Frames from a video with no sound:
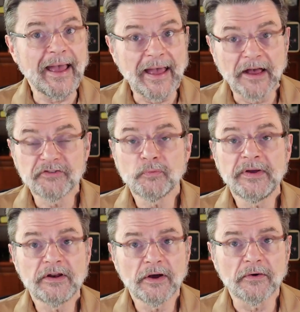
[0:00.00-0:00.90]
As
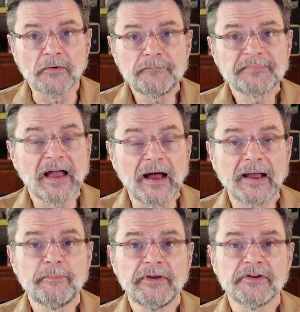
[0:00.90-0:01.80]
we know,
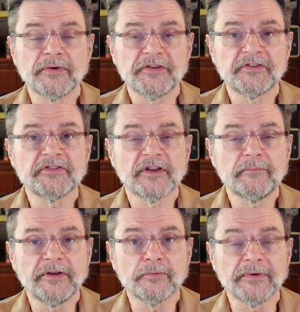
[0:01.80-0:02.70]
IP addresses can
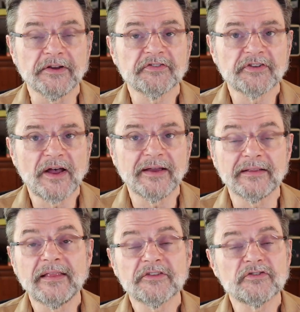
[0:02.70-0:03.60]
be reassigned,
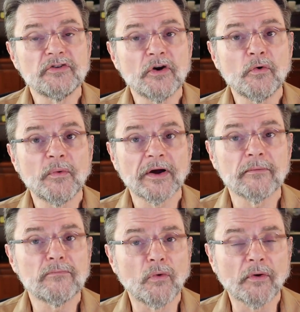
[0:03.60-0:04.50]
and that's nowhere
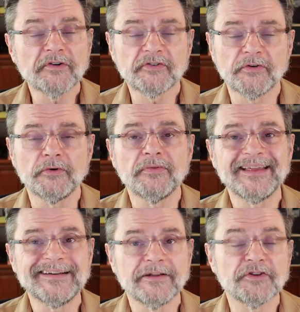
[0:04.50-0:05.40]
more true
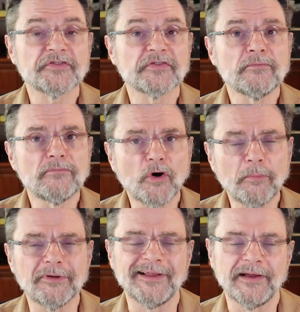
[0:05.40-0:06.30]
than it is for
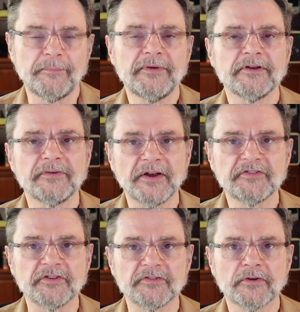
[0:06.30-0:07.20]
mobile IP
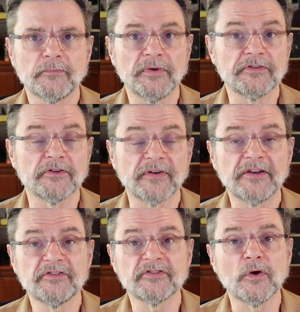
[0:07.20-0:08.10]
addresses, with
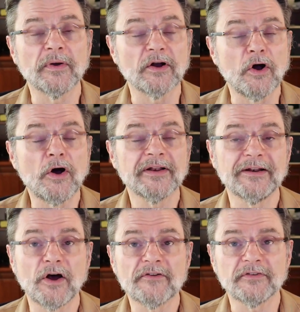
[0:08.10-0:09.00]
devices going on
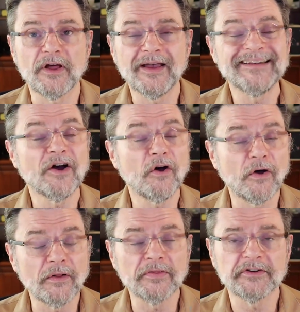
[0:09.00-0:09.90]
and offline
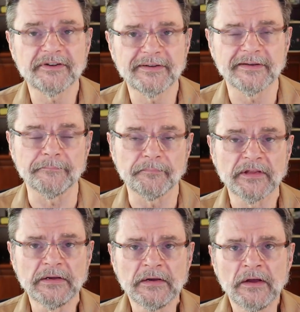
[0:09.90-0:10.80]
all the time.
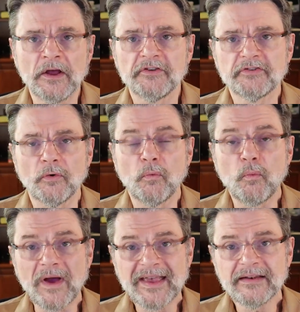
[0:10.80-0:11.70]
So
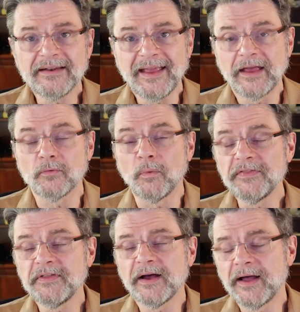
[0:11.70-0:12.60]
when and
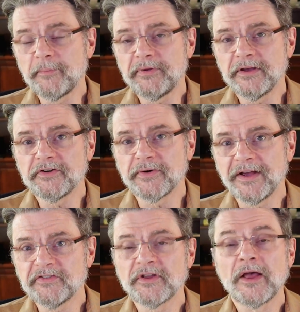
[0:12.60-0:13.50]
what the IP
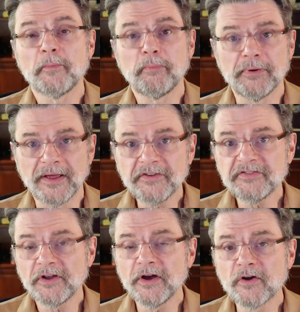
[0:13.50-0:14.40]
address
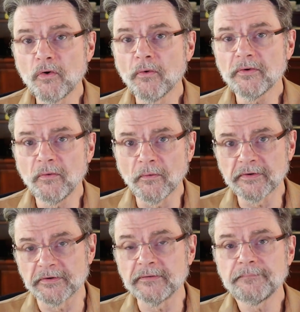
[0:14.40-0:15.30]
plus a court
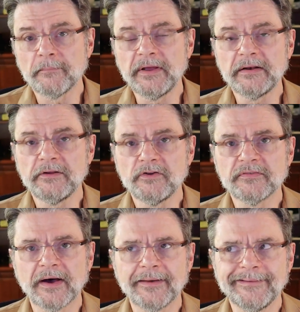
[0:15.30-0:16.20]
order, meaning you've
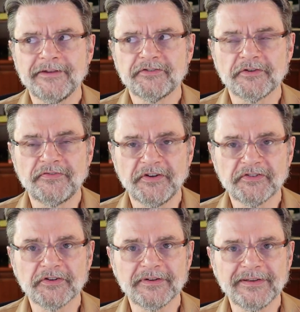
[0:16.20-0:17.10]
got a
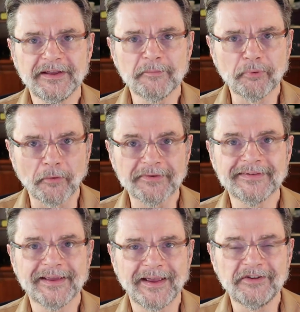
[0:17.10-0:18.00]
sufficiently
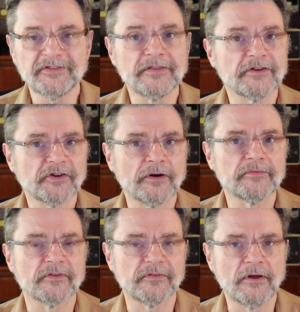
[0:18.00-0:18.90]
important case in the
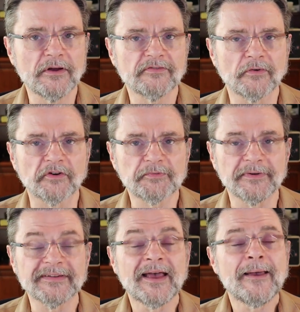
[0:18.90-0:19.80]
terms of law
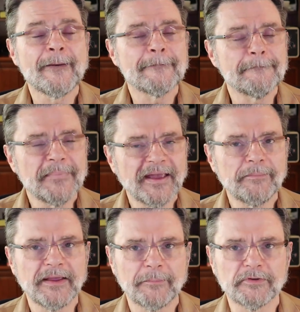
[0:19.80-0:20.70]
enforcement, may
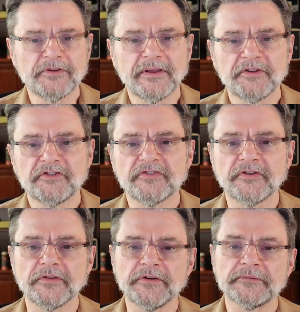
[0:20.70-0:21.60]
be able to get you
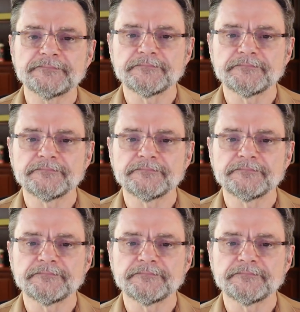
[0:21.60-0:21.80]
further.